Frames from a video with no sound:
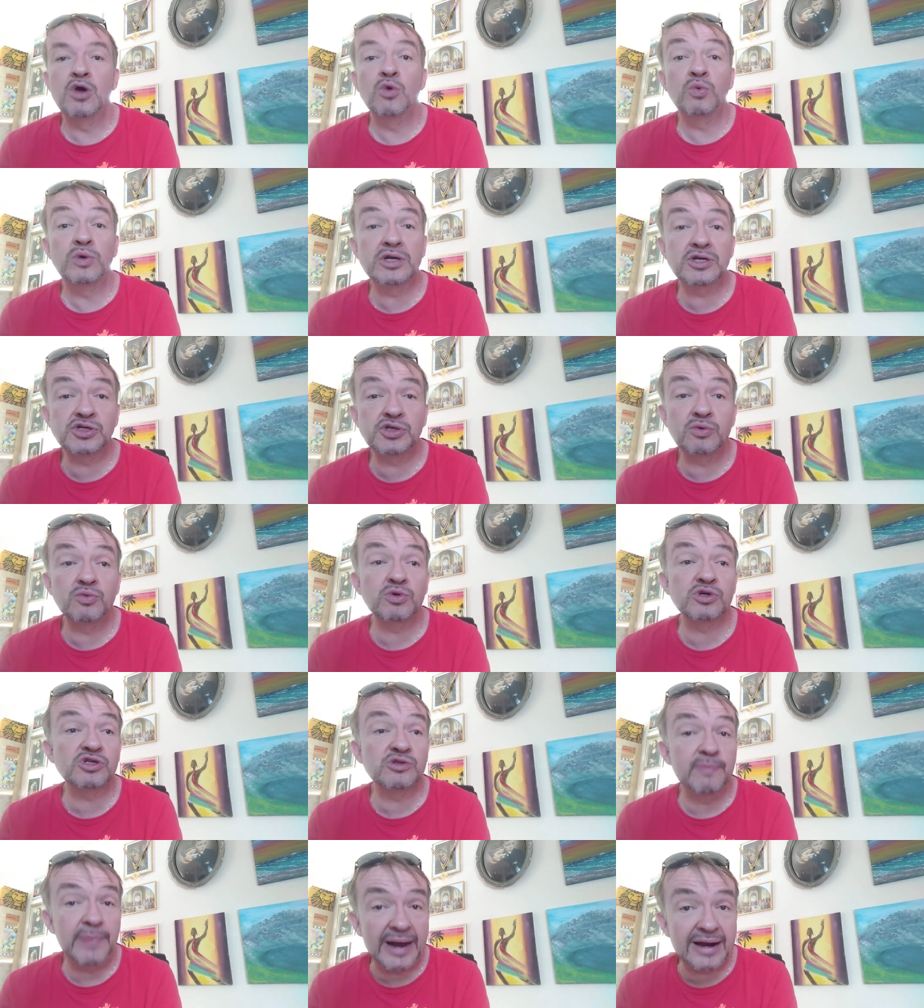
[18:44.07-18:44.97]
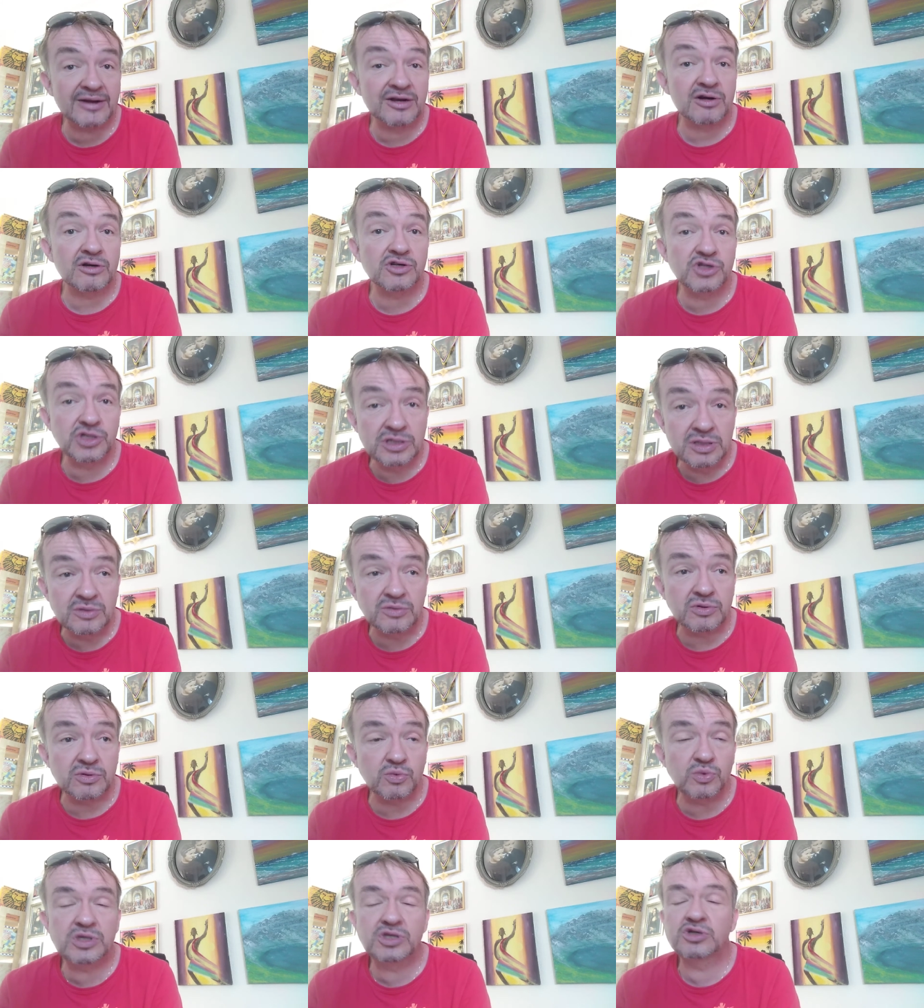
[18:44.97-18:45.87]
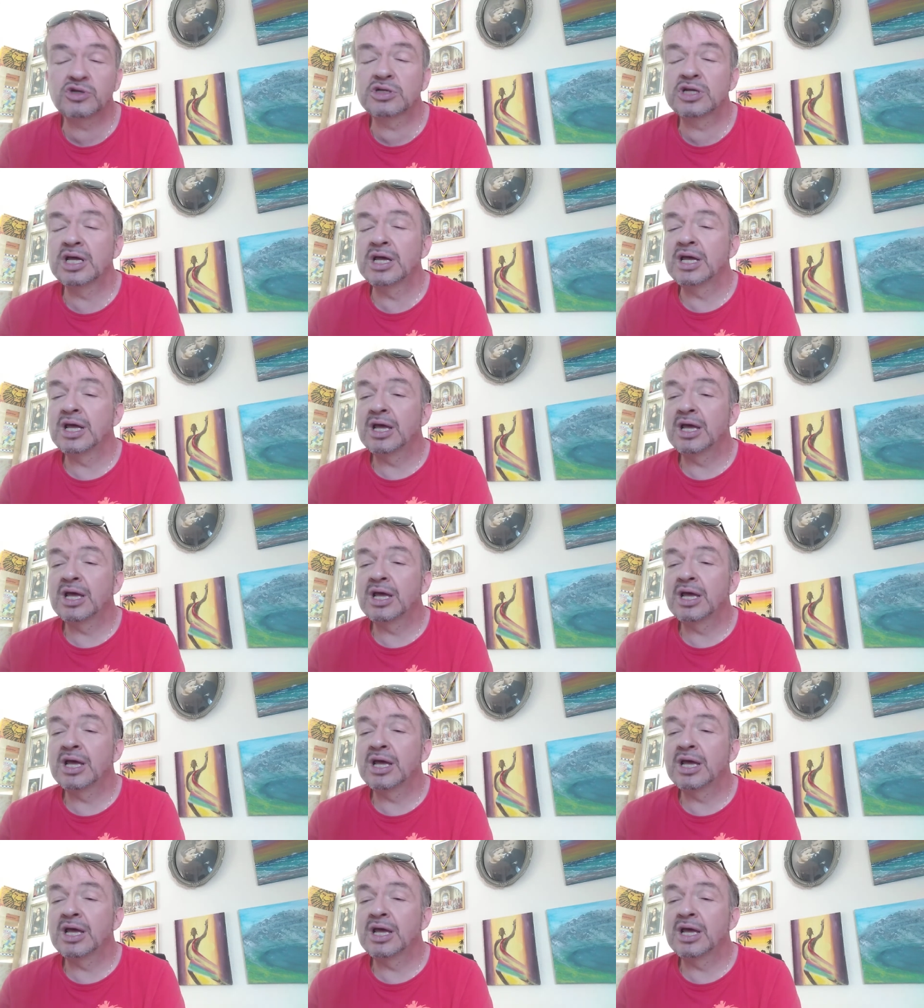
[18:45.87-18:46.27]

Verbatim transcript: We should respect our children. We should